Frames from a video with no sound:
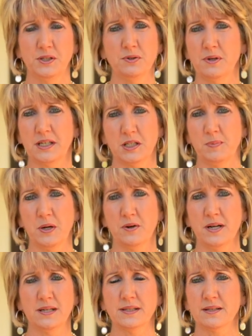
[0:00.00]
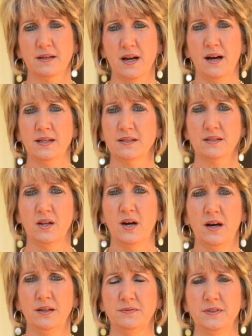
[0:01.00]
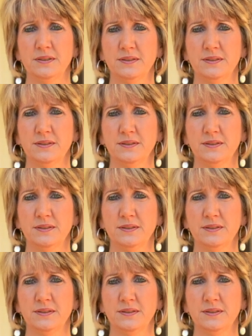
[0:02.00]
to experience God's love,